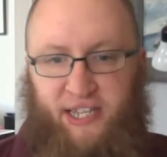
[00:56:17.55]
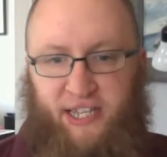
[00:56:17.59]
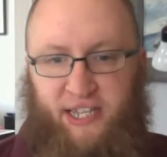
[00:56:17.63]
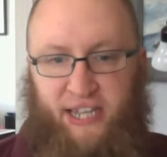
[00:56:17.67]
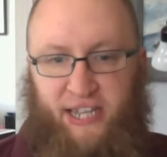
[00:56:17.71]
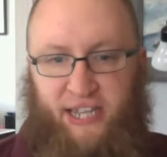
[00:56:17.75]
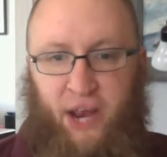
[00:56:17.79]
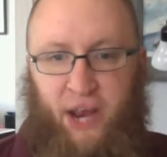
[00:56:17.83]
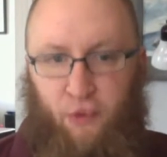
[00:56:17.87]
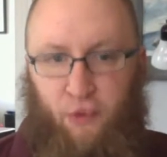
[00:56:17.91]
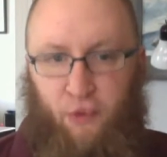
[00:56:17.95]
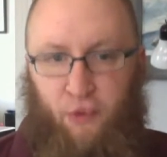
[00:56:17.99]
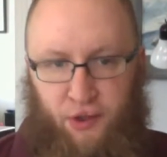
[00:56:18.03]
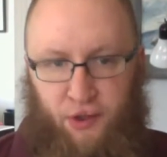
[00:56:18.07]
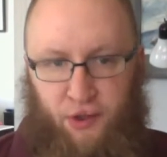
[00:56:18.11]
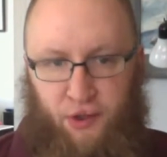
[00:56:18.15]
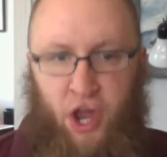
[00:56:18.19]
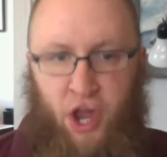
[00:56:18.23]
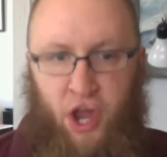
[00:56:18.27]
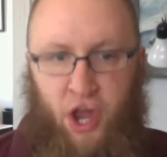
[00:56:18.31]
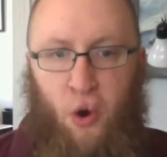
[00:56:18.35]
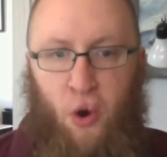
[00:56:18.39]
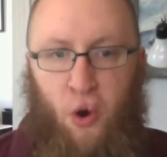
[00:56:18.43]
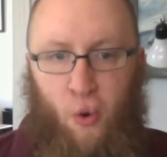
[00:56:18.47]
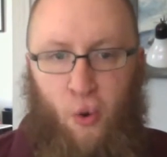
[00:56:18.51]
I
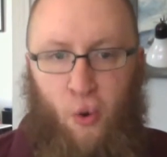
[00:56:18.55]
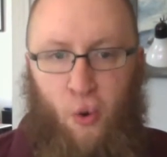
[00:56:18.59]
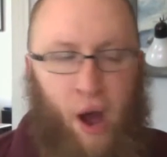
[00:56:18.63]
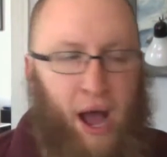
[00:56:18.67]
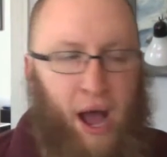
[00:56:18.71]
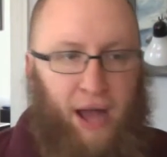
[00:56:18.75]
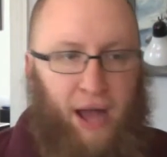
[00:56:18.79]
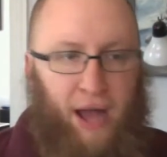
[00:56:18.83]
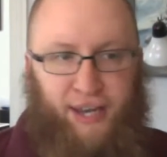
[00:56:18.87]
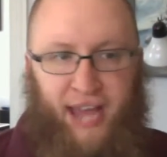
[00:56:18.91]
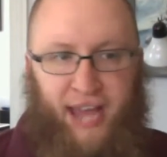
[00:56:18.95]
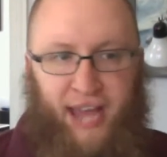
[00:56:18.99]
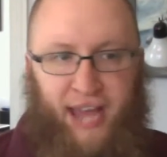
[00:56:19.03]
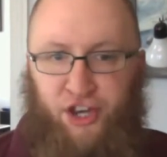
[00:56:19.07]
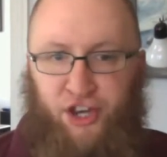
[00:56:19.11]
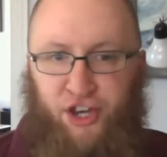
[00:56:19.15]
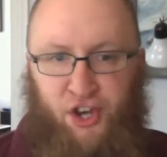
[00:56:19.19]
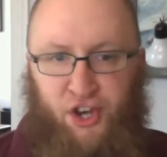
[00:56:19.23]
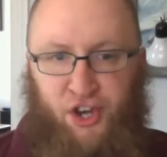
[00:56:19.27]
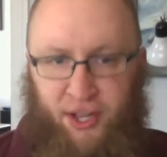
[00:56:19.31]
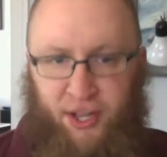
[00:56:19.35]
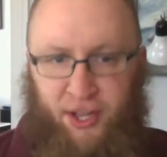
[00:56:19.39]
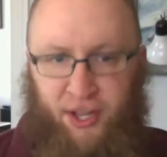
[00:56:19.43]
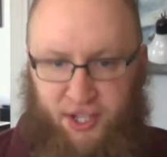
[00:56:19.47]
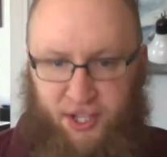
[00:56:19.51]
fully
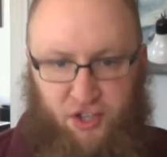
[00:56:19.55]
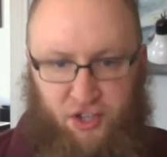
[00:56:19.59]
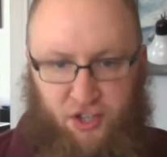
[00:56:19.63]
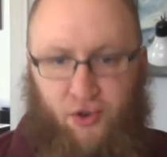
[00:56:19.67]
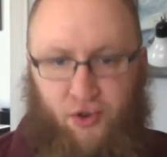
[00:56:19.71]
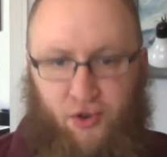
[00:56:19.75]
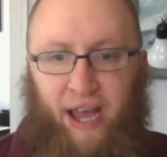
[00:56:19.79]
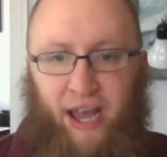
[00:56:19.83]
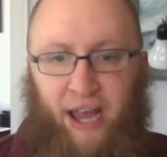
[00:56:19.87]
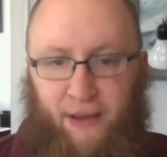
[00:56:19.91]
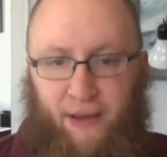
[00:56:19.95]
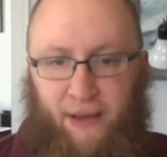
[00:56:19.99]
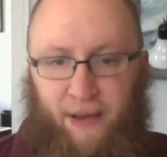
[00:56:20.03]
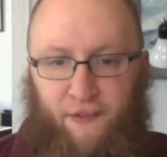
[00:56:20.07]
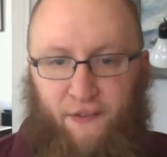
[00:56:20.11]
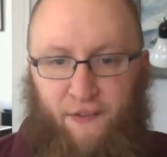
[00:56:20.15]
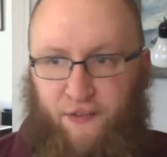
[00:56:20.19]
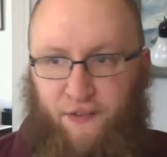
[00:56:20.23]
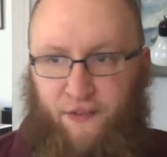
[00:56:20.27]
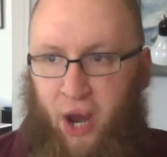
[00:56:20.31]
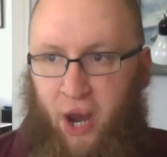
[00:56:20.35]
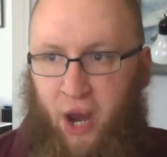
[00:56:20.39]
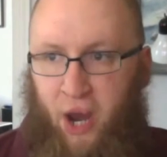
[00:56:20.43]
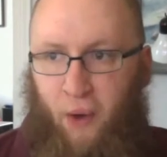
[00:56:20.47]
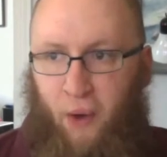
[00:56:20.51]
accept the
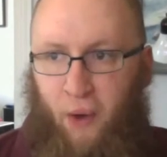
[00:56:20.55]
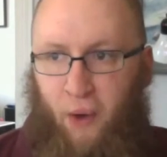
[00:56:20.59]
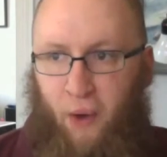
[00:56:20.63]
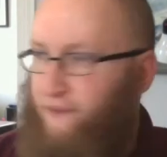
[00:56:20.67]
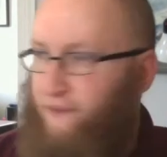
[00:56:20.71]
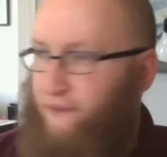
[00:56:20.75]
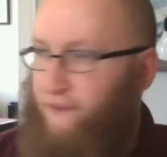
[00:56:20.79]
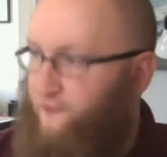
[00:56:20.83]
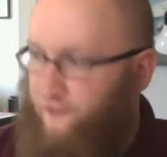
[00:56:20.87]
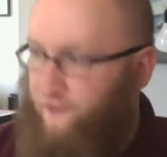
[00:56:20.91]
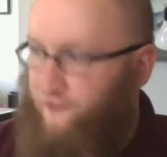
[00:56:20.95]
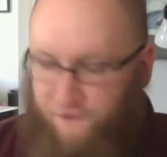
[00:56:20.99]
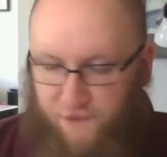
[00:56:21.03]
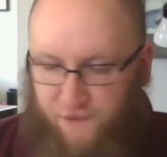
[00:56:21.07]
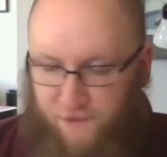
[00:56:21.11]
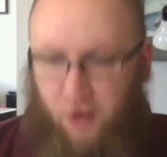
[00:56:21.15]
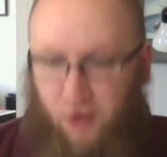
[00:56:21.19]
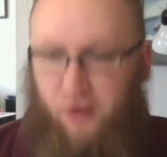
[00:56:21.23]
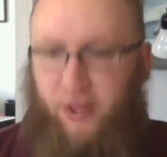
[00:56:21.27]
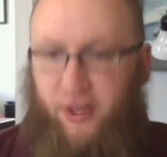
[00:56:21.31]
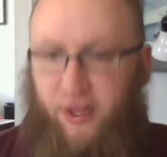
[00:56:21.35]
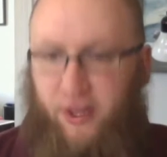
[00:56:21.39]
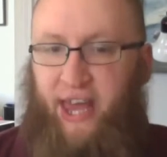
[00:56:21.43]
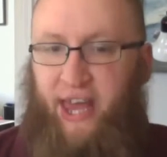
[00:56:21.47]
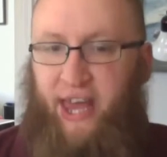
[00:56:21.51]
material reality
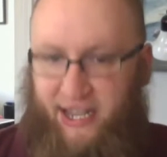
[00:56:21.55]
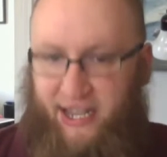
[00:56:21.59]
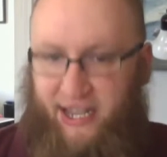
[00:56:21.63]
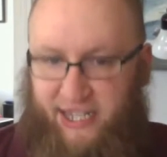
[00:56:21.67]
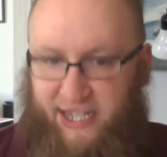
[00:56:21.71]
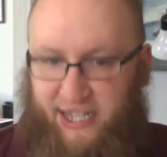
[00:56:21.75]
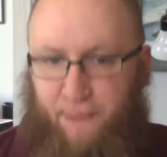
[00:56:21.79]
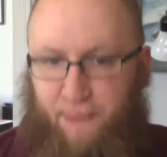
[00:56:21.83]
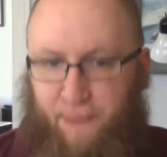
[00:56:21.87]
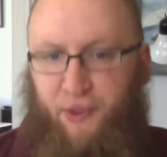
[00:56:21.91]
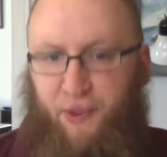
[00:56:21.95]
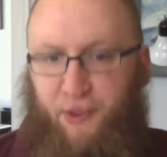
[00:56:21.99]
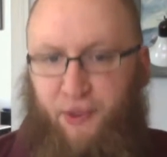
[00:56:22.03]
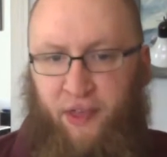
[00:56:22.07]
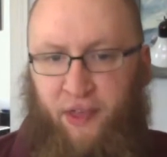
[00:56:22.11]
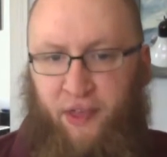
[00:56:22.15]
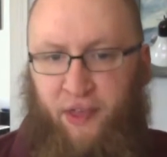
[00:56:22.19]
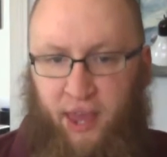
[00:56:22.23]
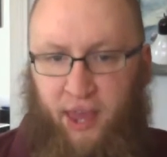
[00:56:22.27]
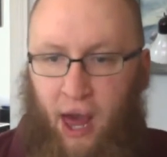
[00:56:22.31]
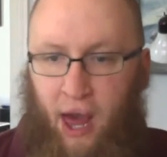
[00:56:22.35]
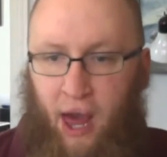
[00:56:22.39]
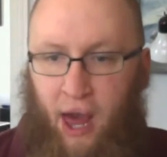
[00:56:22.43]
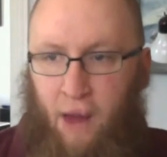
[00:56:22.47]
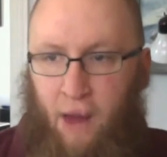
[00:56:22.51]
that
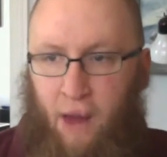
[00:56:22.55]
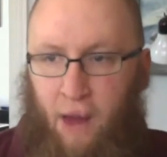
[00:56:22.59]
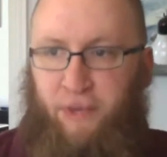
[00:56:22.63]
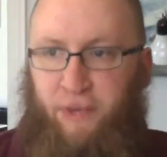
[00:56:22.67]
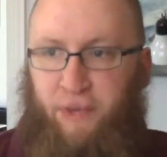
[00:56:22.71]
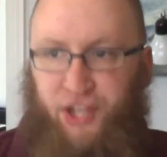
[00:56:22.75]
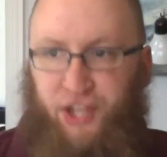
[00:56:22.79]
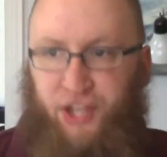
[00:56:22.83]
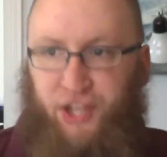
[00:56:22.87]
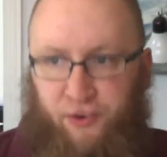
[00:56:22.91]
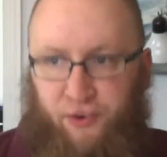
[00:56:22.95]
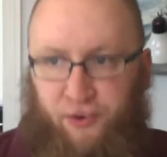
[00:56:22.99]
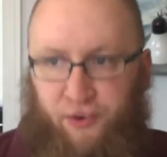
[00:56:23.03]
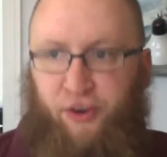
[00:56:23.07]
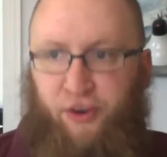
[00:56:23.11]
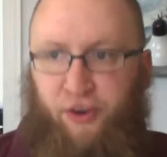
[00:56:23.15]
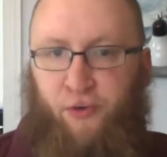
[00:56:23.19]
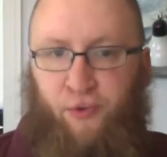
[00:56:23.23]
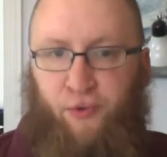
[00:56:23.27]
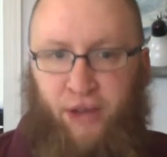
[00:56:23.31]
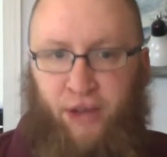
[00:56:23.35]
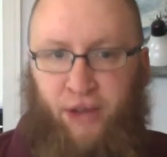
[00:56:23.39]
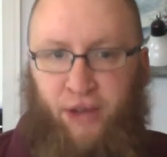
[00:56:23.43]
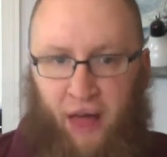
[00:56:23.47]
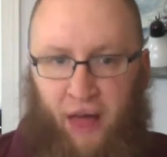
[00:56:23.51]
integrating neighborhoods
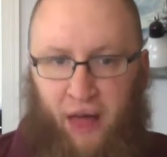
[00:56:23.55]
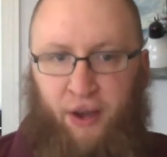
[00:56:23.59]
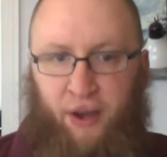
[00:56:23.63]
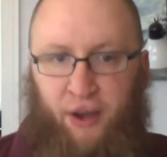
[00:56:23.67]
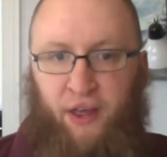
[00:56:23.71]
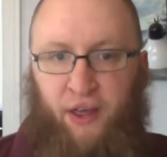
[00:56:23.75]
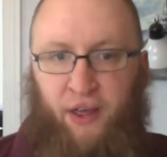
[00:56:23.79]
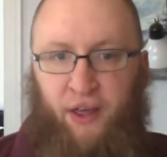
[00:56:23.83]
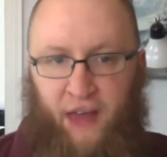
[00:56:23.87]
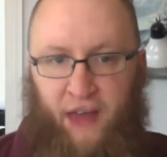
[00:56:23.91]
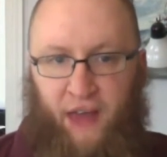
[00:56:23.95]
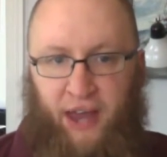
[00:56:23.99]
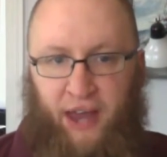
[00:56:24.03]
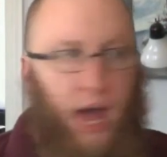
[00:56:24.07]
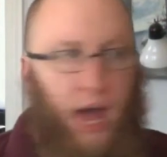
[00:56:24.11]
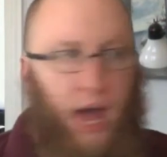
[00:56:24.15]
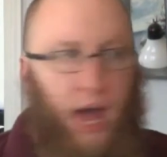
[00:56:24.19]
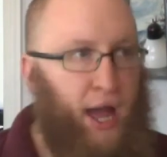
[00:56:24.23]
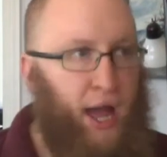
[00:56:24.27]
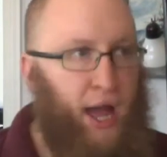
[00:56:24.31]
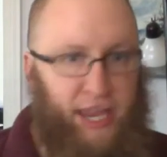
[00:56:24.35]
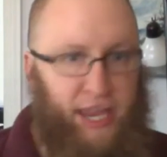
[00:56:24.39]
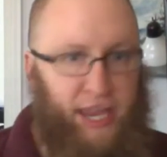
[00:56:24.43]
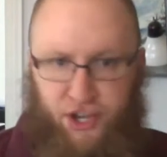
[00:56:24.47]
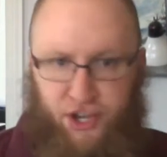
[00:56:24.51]
causes some
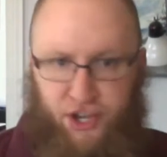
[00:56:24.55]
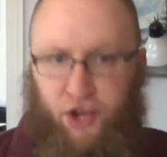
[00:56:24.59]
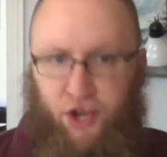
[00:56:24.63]
social